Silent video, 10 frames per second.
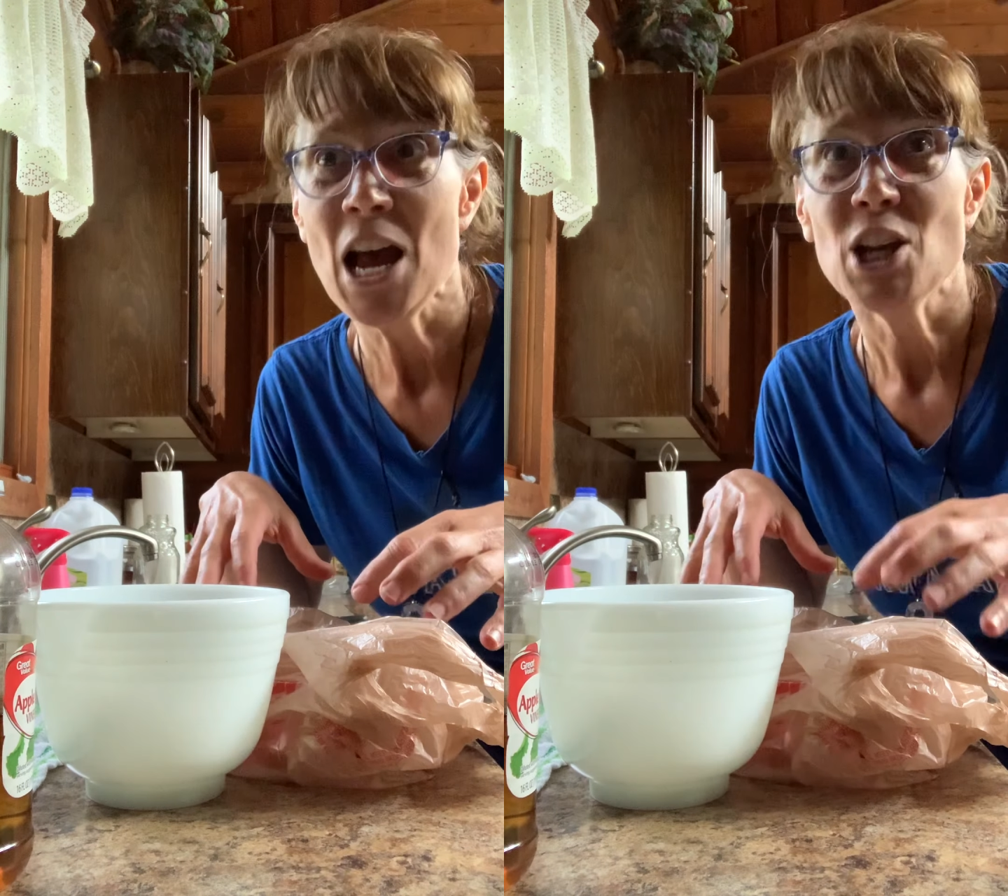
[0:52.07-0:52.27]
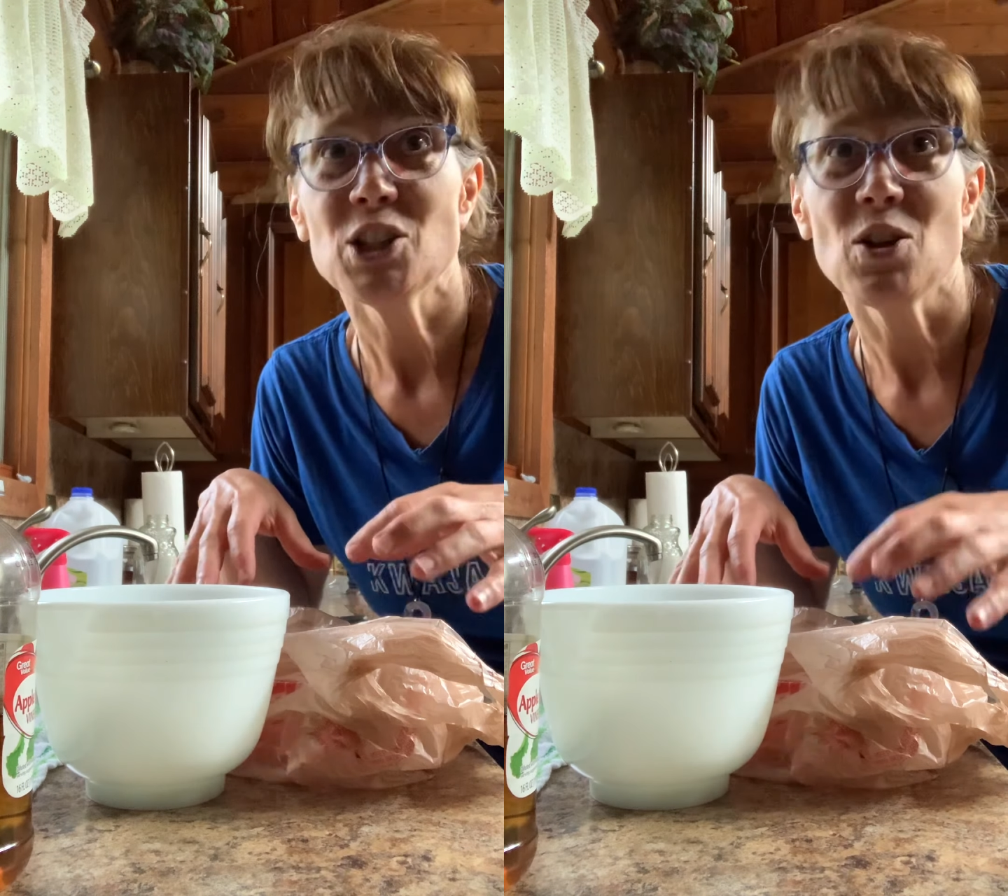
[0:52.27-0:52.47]

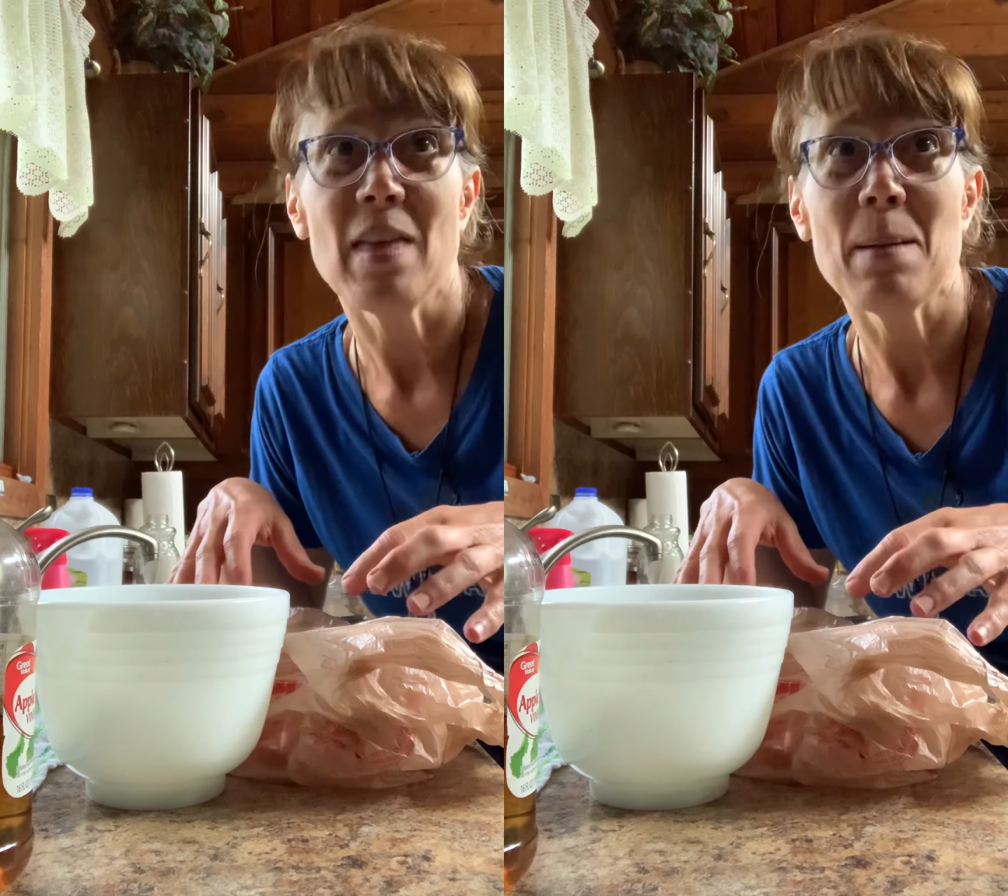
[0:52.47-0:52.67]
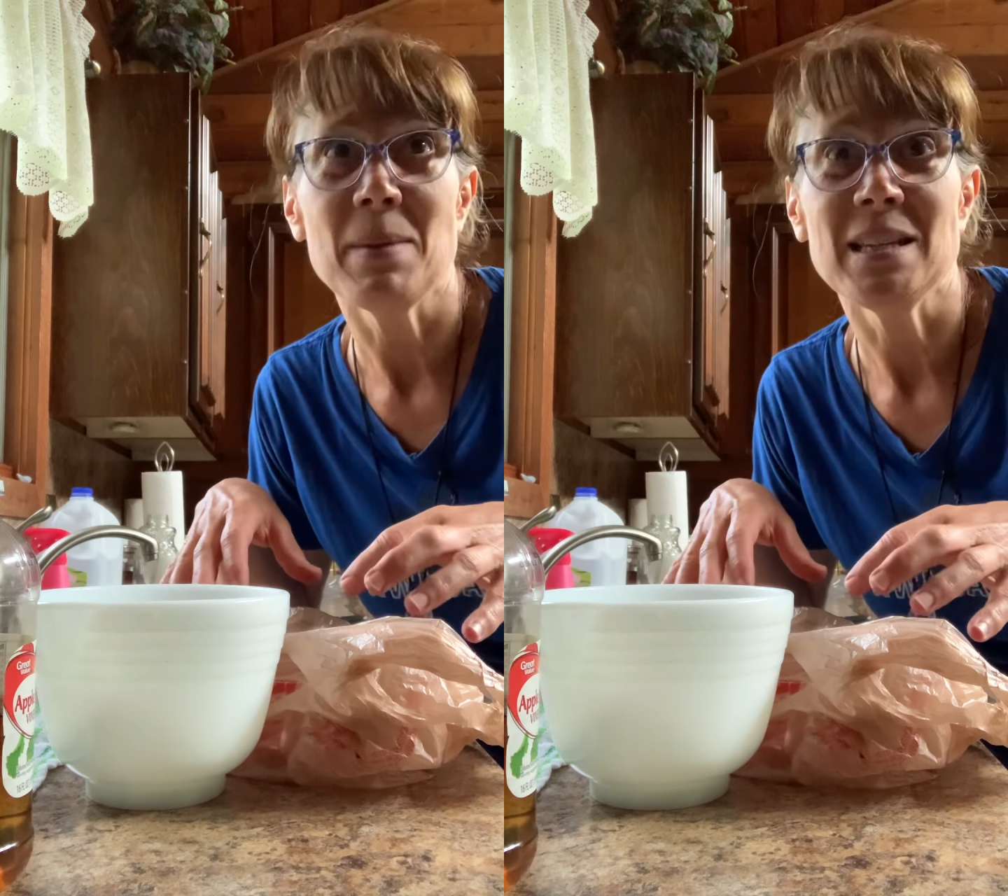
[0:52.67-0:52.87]
so
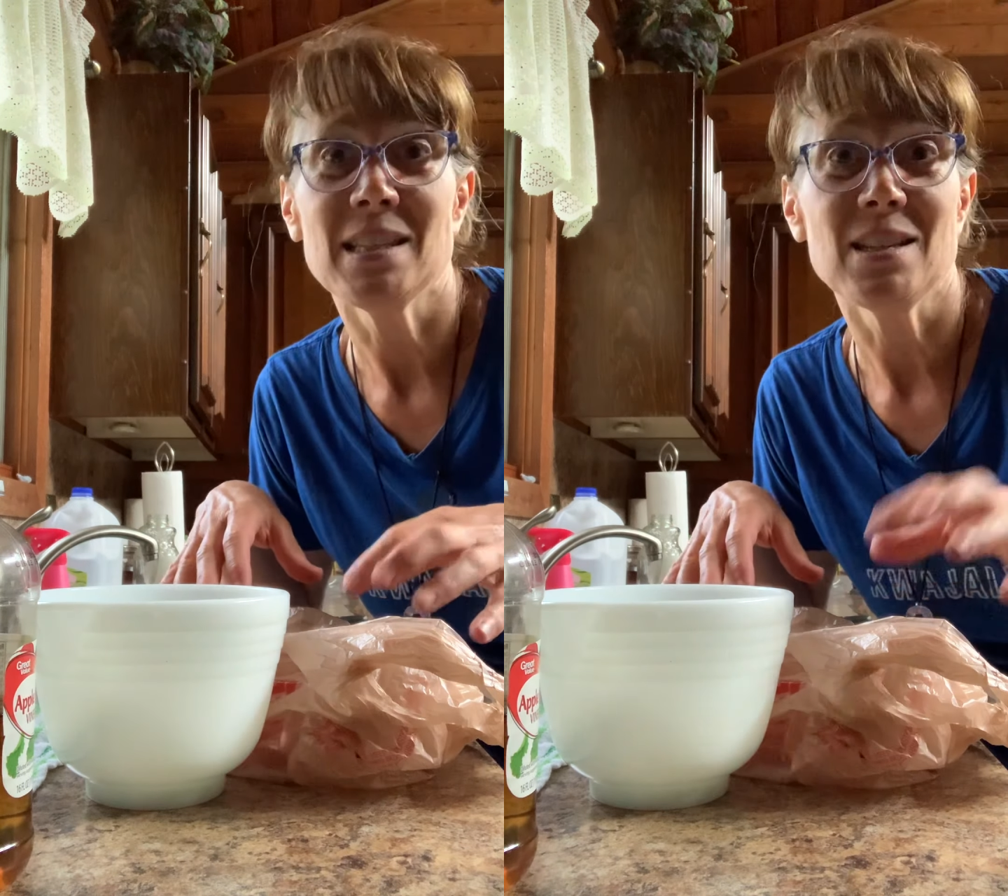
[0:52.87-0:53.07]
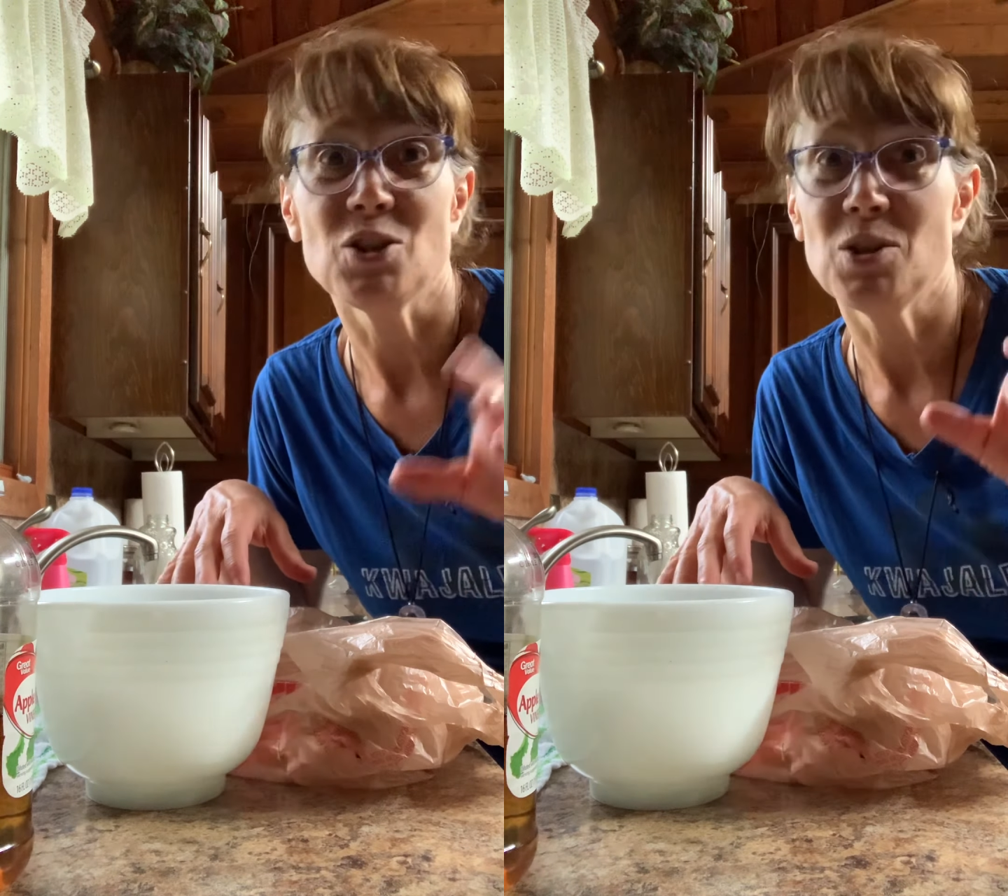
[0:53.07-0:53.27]
that
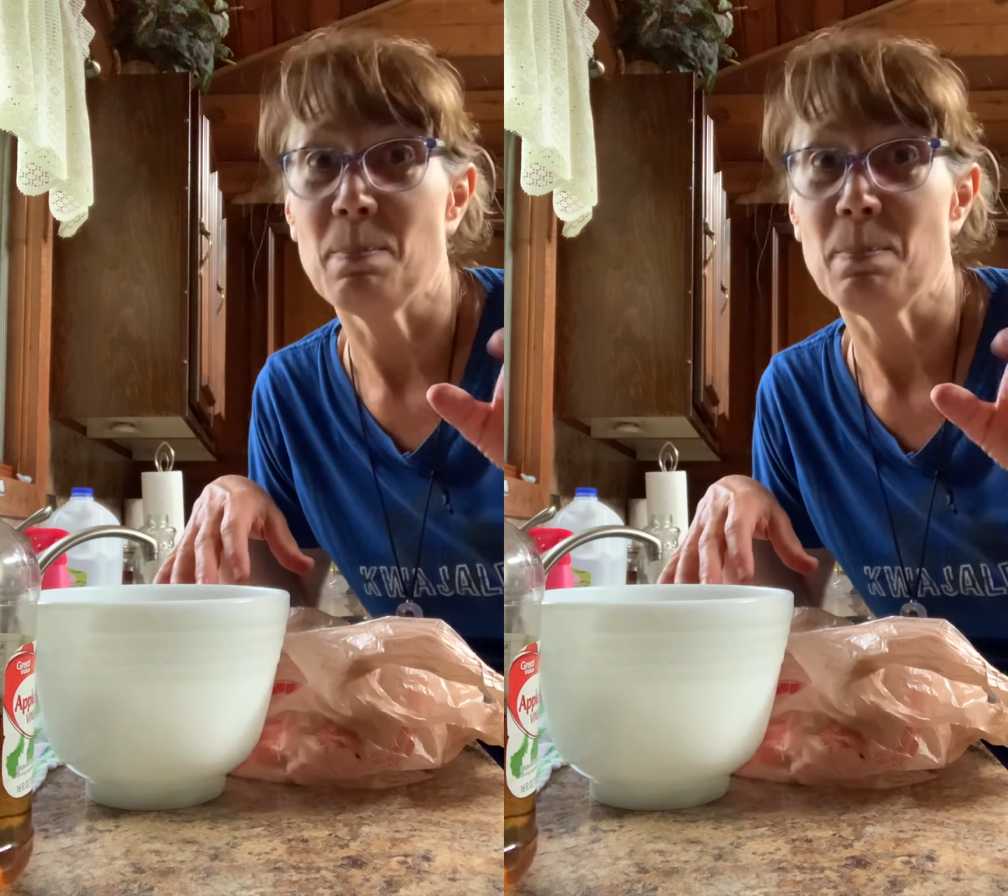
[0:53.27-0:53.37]
means there's